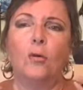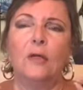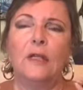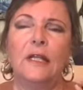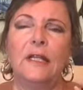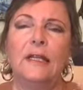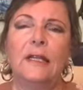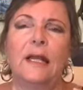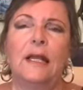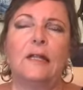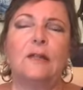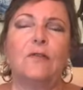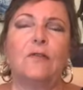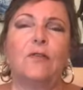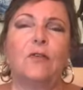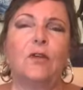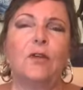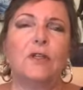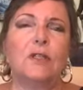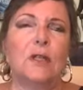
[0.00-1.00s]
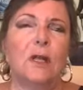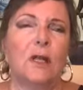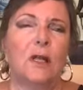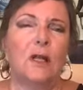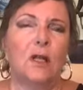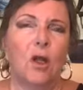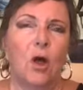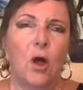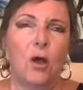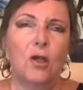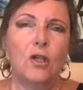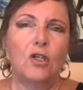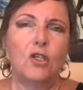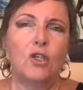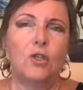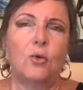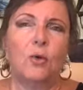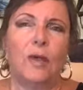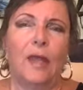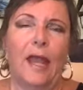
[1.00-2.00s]
that for as long as
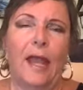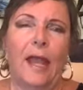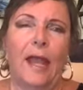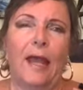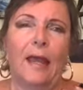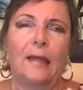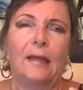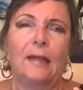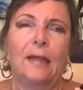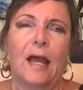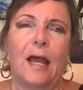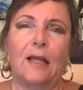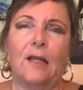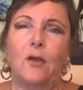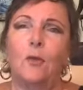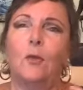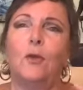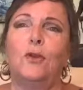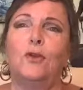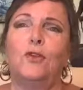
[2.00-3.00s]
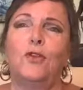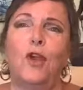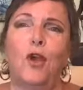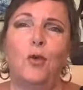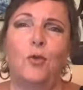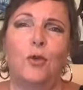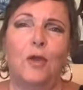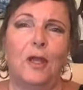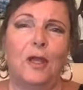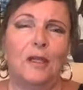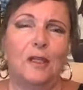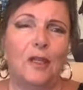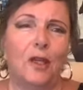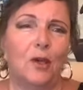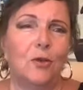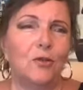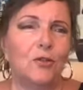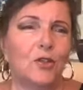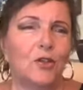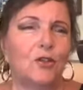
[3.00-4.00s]
you can. I don't want you choking
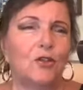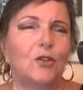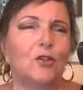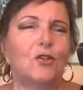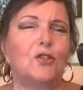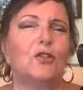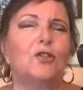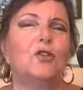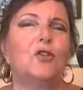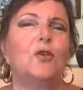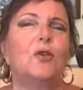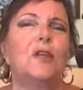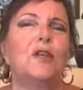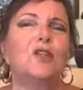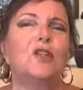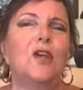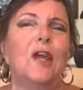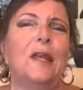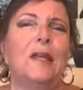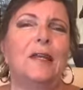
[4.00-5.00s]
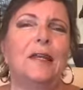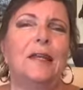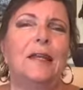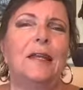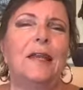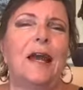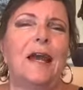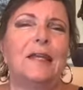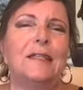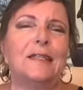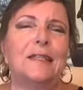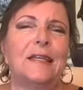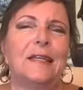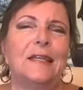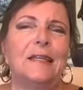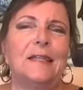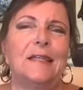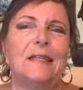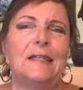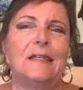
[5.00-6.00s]
though, so just do it gently, nicely
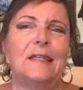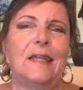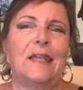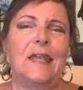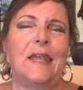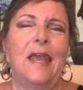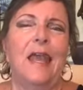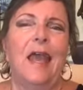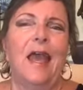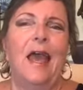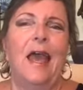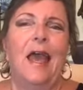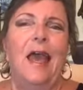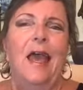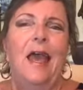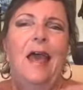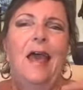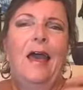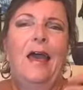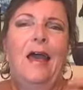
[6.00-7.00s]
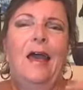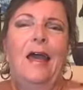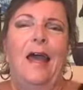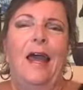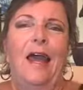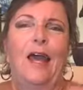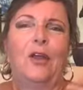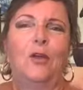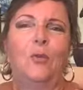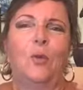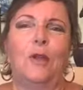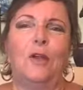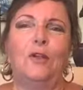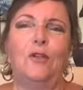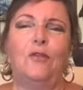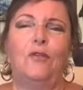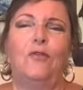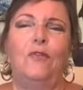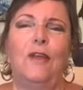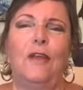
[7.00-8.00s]
and easily. And when you
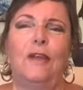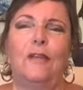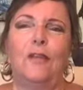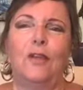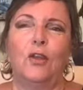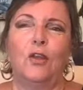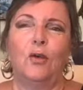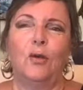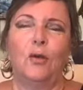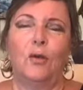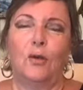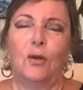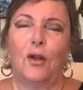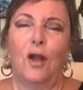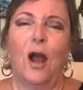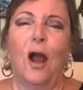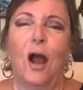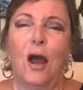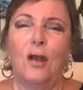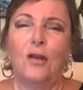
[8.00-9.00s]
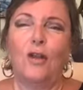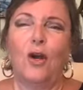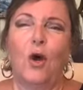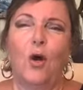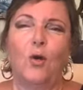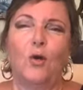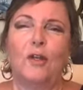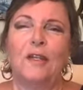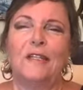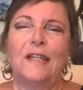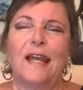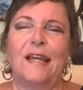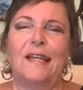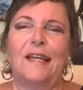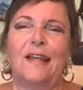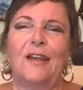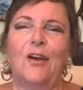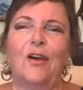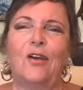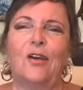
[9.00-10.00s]
feel that you can't hold it any
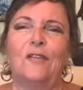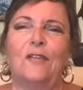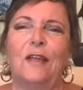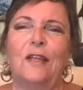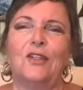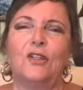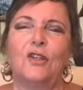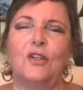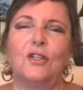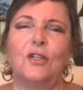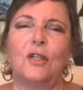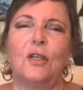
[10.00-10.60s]
longer, then just